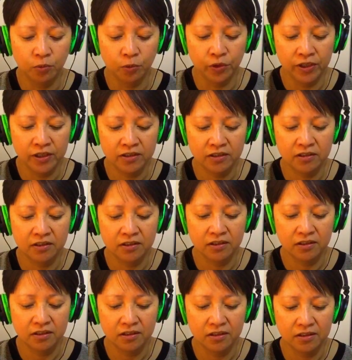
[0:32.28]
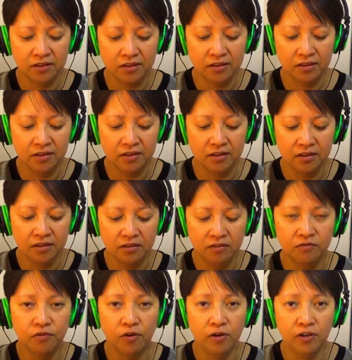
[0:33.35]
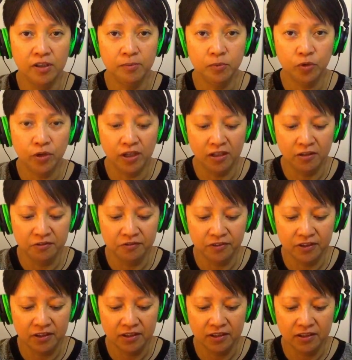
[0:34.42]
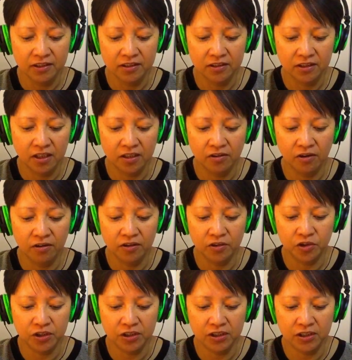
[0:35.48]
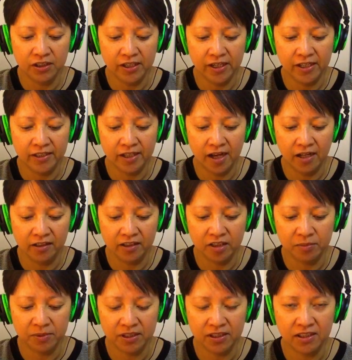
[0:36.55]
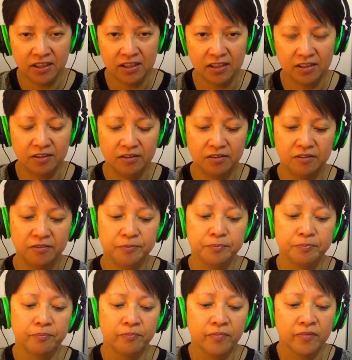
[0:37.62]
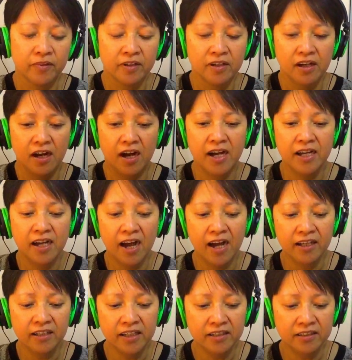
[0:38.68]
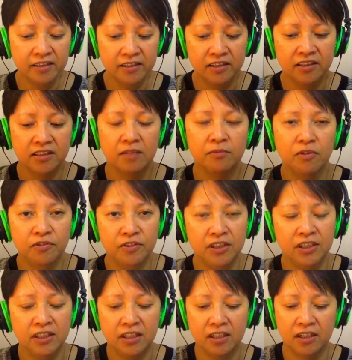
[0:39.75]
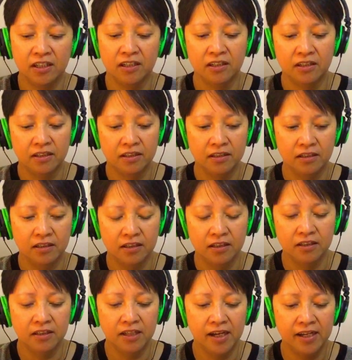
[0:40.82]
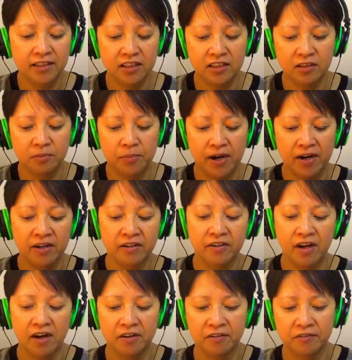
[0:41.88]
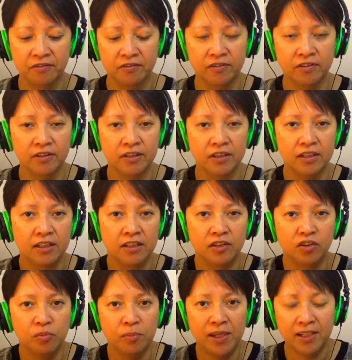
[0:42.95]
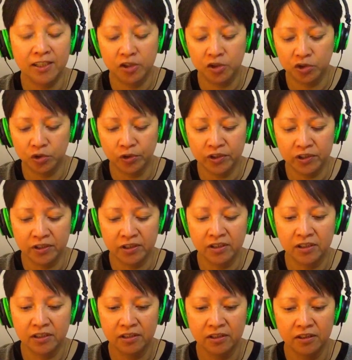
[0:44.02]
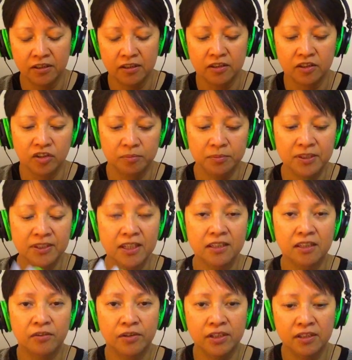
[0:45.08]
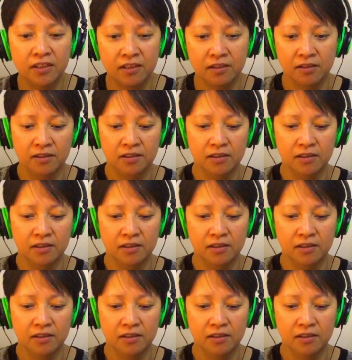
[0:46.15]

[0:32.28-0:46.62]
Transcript: Works, Volume 12, Psychology and Alchemy. I highlighted some of the lines in the paragraph to make it shorter. So I'm just gonna read the